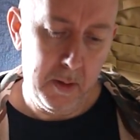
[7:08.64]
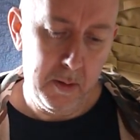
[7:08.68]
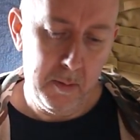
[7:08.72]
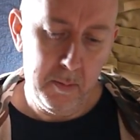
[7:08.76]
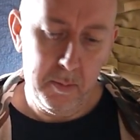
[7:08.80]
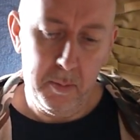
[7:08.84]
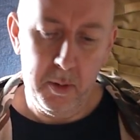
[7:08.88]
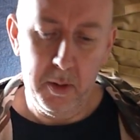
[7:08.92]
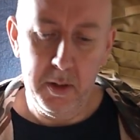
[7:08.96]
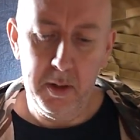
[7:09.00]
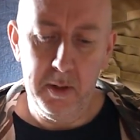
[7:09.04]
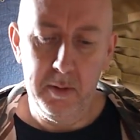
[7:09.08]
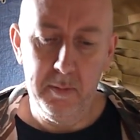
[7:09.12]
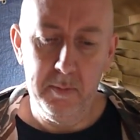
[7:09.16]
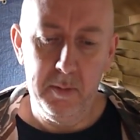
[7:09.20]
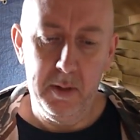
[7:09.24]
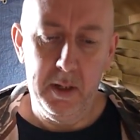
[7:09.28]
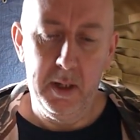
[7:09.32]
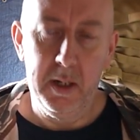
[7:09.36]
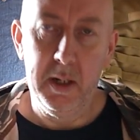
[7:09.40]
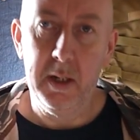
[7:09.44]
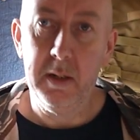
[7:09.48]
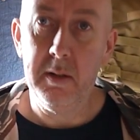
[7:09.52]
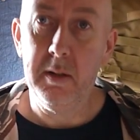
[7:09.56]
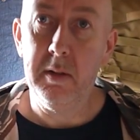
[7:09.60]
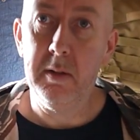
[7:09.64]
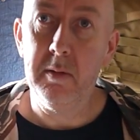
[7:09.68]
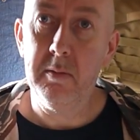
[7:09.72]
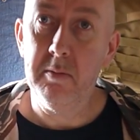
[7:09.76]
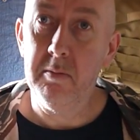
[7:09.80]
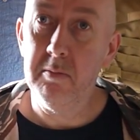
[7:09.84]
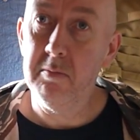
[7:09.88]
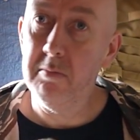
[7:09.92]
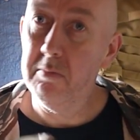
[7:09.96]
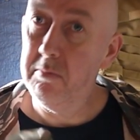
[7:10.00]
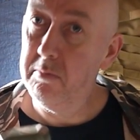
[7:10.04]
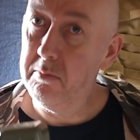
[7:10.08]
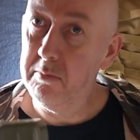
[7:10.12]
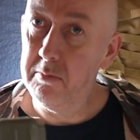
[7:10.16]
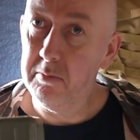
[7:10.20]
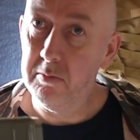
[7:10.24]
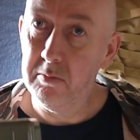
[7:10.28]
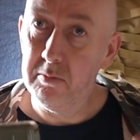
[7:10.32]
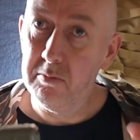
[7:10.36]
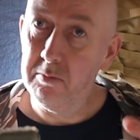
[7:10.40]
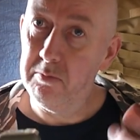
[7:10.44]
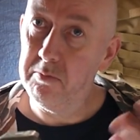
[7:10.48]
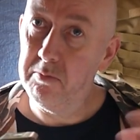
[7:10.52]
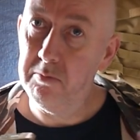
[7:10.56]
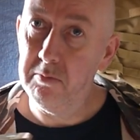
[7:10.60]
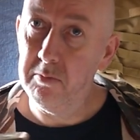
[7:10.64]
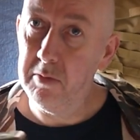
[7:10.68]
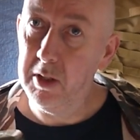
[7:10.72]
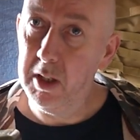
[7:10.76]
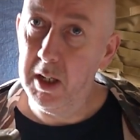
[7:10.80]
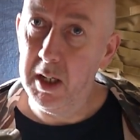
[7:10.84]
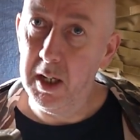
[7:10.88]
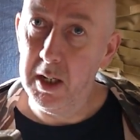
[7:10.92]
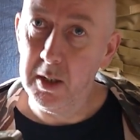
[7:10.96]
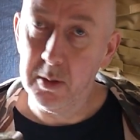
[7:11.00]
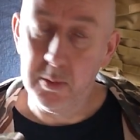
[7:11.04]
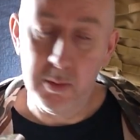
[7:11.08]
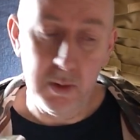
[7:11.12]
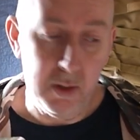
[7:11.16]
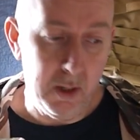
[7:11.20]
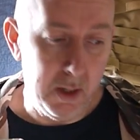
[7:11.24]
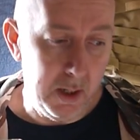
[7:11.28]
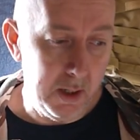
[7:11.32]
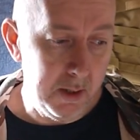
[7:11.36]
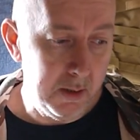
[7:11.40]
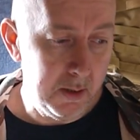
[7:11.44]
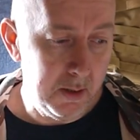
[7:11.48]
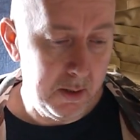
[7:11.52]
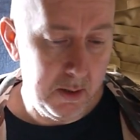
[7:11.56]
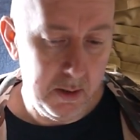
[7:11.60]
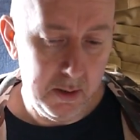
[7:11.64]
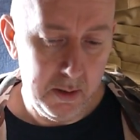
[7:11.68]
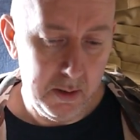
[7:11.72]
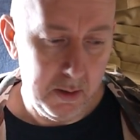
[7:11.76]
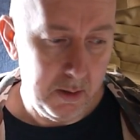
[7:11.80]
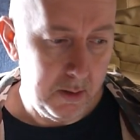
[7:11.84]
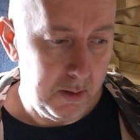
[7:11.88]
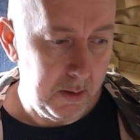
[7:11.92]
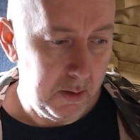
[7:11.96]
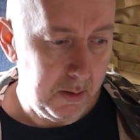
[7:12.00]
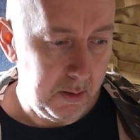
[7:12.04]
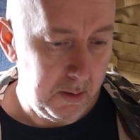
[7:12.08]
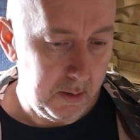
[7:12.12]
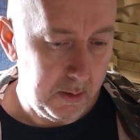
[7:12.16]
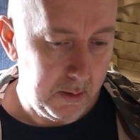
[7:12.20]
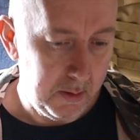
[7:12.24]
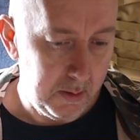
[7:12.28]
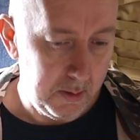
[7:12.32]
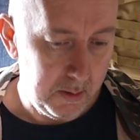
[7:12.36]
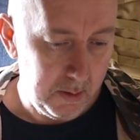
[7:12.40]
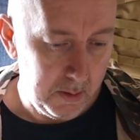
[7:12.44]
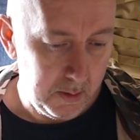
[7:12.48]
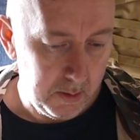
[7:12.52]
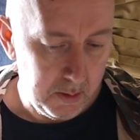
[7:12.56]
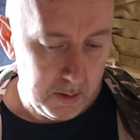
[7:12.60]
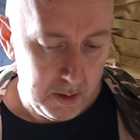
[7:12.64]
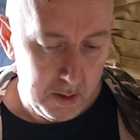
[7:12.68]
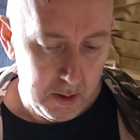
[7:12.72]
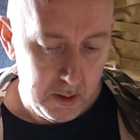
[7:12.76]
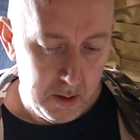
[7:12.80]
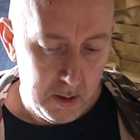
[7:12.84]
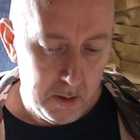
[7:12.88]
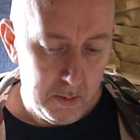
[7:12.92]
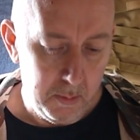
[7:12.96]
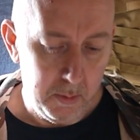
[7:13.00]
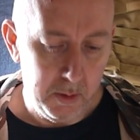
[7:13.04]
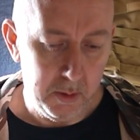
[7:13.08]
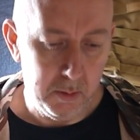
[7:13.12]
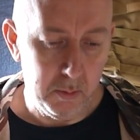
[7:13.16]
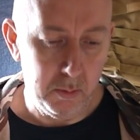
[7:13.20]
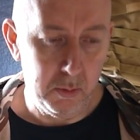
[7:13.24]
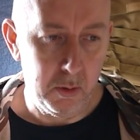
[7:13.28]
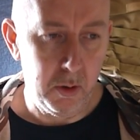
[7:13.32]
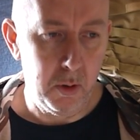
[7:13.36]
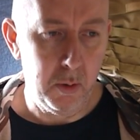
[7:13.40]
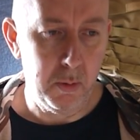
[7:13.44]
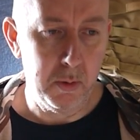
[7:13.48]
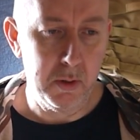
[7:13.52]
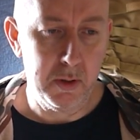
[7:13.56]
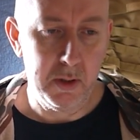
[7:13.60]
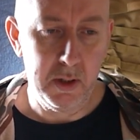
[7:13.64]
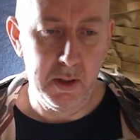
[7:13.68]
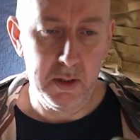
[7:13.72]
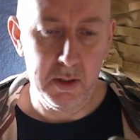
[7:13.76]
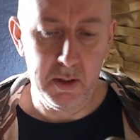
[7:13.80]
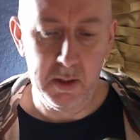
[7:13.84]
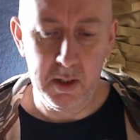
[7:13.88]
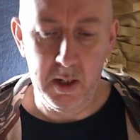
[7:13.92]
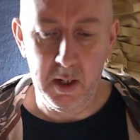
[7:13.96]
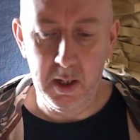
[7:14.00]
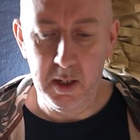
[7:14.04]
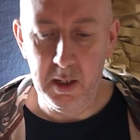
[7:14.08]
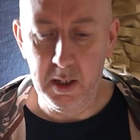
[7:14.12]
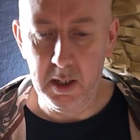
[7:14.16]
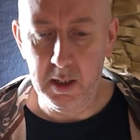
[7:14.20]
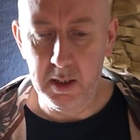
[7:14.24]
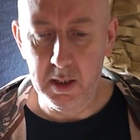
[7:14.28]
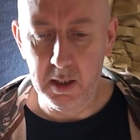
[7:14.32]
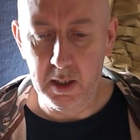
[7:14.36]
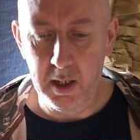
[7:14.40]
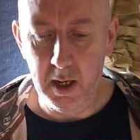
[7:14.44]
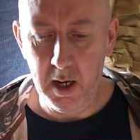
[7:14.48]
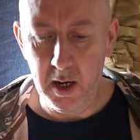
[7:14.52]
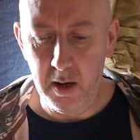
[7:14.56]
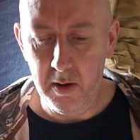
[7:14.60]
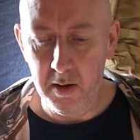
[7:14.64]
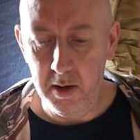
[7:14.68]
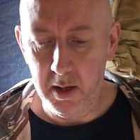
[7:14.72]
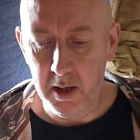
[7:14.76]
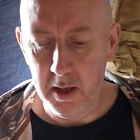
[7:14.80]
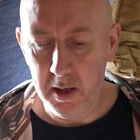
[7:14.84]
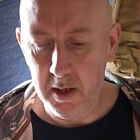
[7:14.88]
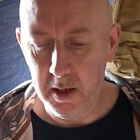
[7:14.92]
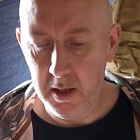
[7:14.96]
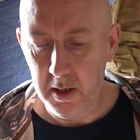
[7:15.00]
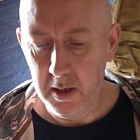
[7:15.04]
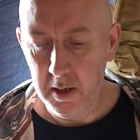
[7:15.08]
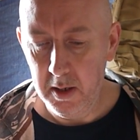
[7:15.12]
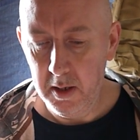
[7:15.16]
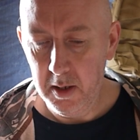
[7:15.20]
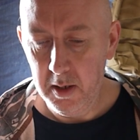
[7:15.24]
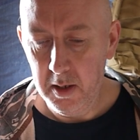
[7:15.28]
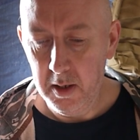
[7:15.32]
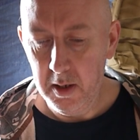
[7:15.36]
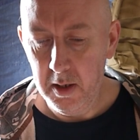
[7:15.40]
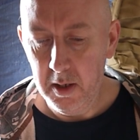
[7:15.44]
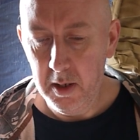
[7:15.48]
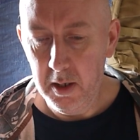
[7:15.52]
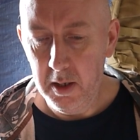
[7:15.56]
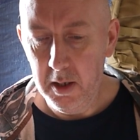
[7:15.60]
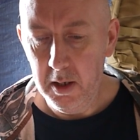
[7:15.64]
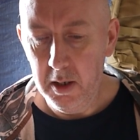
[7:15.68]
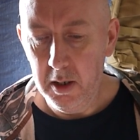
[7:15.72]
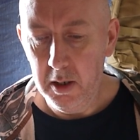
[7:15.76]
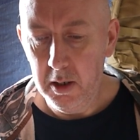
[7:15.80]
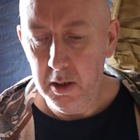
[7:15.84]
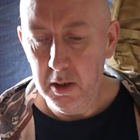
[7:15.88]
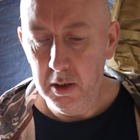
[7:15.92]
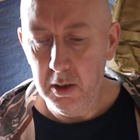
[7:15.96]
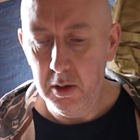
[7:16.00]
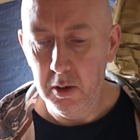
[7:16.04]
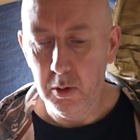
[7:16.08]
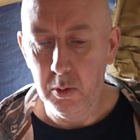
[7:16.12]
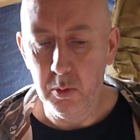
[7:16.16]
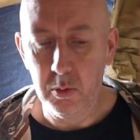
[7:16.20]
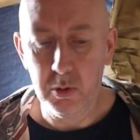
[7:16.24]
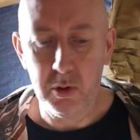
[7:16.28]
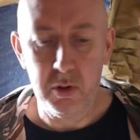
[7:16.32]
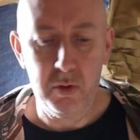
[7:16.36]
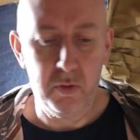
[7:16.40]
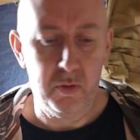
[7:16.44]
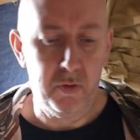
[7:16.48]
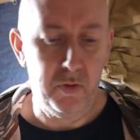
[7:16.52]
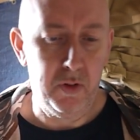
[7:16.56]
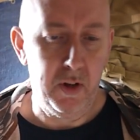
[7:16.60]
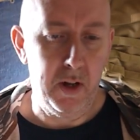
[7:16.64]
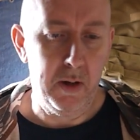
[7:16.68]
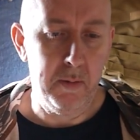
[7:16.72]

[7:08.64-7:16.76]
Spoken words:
But it is what it is. We don't always necessarily need to carry loads of